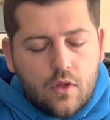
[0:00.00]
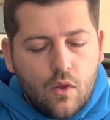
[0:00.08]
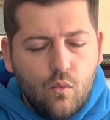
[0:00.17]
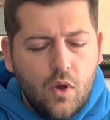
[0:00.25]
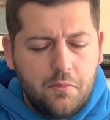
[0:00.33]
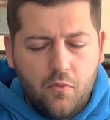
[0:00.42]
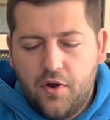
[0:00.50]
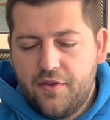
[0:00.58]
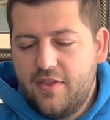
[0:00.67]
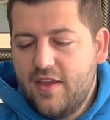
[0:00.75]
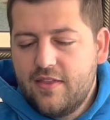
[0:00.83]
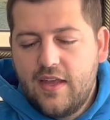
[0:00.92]
One more
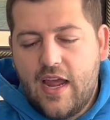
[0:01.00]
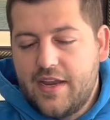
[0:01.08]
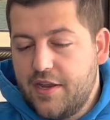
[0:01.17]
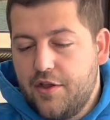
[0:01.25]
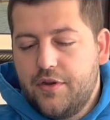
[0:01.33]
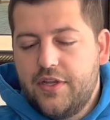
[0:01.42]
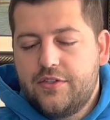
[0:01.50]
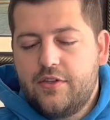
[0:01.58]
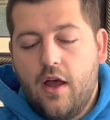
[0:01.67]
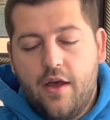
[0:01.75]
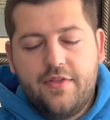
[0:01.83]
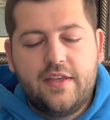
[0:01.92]
thing that I noticed
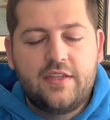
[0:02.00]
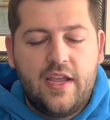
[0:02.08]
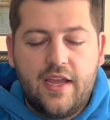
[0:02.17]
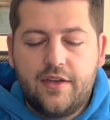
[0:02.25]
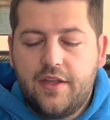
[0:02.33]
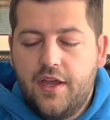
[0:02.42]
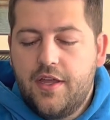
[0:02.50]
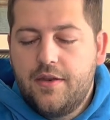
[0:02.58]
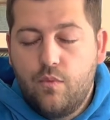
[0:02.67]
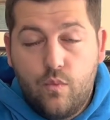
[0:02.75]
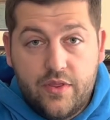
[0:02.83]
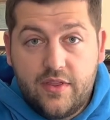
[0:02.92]
on this handgun
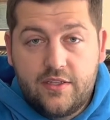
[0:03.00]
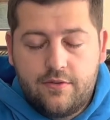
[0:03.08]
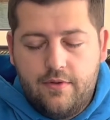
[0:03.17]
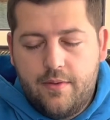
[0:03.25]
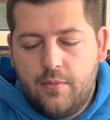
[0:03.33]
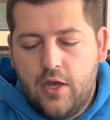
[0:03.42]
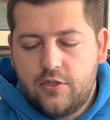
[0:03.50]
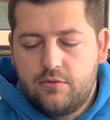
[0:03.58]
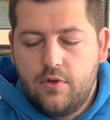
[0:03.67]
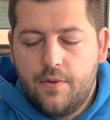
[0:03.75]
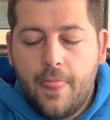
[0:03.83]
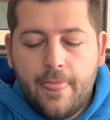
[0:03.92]
with this grip
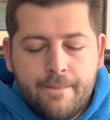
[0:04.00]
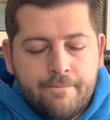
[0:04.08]
module